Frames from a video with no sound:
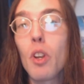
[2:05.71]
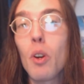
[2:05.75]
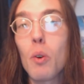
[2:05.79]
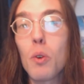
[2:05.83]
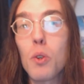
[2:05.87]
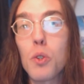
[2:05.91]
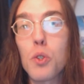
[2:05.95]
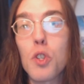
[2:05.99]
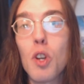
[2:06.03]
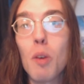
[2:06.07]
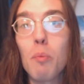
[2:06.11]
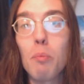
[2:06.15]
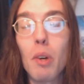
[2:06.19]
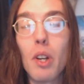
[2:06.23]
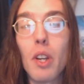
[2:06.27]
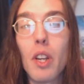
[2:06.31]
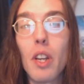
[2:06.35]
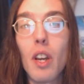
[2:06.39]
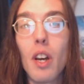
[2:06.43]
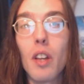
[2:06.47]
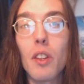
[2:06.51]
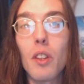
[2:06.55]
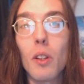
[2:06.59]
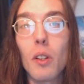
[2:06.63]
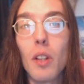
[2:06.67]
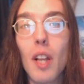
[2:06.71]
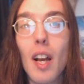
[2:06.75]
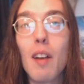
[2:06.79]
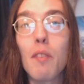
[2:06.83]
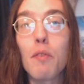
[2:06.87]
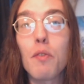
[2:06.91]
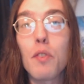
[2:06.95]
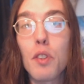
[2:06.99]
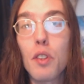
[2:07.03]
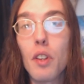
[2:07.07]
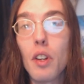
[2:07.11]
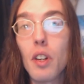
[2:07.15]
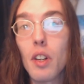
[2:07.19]
Or somebody on the
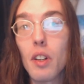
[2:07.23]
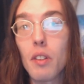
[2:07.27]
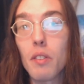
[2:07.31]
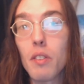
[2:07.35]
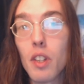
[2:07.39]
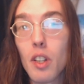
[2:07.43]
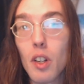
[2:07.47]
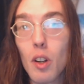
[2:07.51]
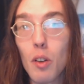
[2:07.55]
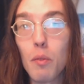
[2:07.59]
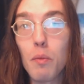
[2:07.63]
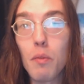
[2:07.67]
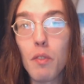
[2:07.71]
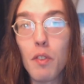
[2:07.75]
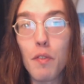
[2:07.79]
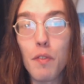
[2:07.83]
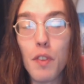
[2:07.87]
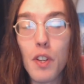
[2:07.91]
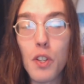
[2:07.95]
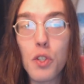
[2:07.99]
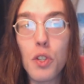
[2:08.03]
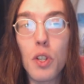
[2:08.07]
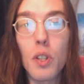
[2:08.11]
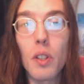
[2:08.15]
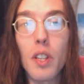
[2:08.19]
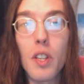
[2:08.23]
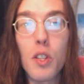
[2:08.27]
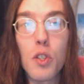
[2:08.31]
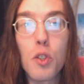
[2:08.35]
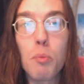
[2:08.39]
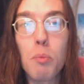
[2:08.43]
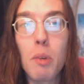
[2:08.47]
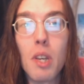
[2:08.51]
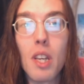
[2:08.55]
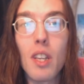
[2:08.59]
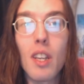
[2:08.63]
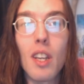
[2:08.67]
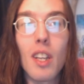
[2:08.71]
left, you know, fiscally
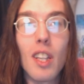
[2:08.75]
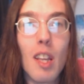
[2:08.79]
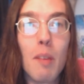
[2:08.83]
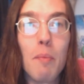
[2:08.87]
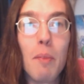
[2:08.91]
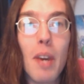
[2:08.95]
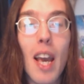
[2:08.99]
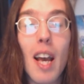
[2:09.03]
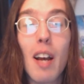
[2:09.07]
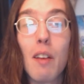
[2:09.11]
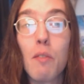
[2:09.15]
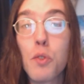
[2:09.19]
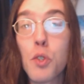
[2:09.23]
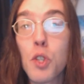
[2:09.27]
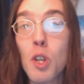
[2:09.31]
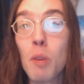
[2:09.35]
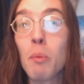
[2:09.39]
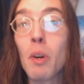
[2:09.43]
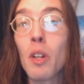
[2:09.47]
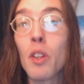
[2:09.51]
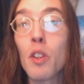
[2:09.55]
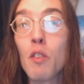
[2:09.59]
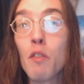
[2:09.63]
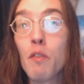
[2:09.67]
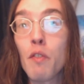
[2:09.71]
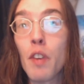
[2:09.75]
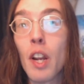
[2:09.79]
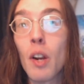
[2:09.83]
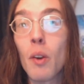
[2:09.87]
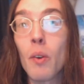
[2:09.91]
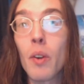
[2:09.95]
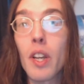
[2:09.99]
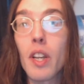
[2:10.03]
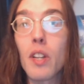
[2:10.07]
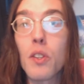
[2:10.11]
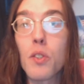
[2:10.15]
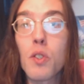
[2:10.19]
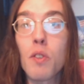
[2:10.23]
speaking, they may have some other
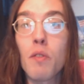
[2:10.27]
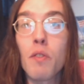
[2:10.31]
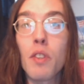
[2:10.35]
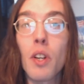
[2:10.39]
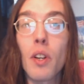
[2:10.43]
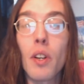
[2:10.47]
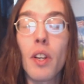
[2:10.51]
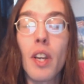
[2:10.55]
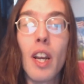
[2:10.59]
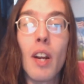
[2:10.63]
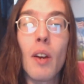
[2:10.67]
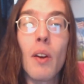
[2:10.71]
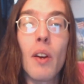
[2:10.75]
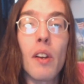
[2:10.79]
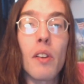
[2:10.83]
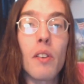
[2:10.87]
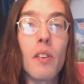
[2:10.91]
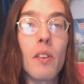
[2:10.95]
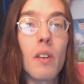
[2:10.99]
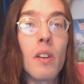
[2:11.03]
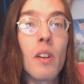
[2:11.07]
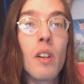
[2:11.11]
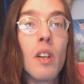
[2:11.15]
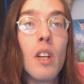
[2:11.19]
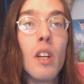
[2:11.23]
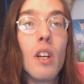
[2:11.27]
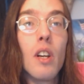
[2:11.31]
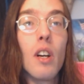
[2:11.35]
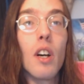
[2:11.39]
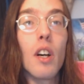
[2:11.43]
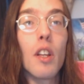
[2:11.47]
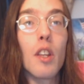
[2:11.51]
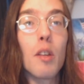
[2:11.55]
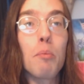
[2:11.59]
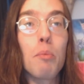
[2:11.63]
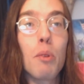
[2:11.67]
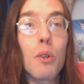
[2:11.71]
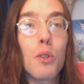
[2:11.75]
variance of their character
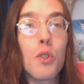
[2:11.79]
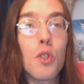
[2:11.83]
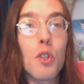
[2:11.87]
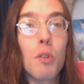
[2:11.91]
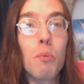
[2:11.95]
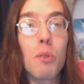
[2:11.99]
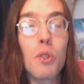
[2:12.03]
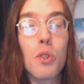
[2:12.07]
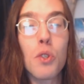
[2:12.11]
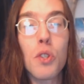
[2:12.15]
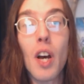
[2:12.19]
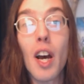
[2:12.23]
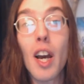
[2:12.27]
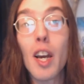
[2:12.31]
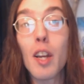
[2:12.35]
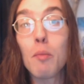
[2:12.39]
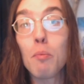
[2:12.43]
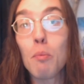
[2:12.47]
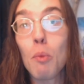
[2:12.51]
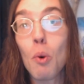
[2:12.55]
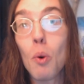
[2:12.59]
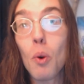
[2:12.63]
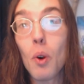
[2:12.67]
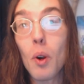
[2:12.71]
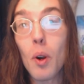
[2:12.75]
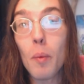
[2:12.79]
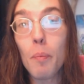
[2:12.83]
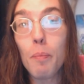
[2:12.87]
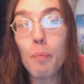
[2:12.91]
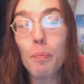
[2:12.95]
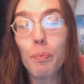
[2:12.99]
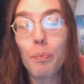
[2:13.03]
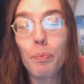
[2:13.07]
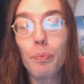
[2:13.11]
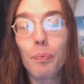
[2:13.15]
that puts them aside more